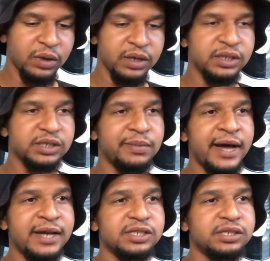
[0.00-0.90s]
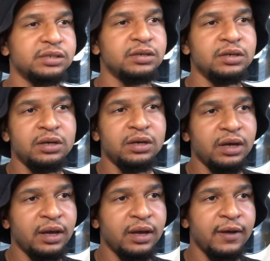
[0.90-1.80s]
won his match
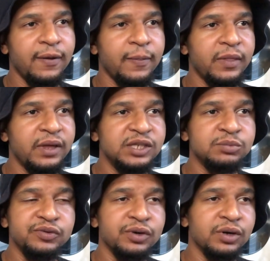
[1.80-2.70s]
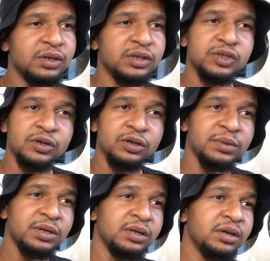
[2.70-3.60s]
and he's moving on in the
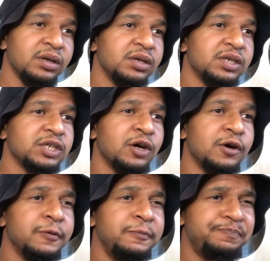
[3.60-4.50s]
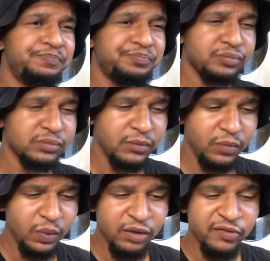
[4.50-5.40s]
tournament. So
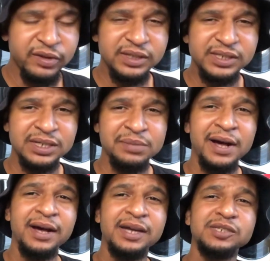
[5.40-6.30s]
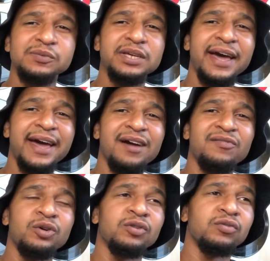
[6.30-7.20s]
for the semis, we
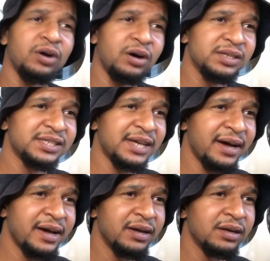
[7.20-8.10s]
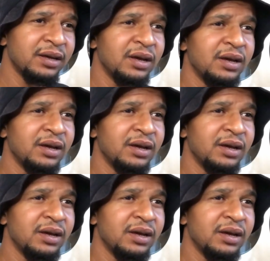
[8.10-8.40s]
have on the Raw side,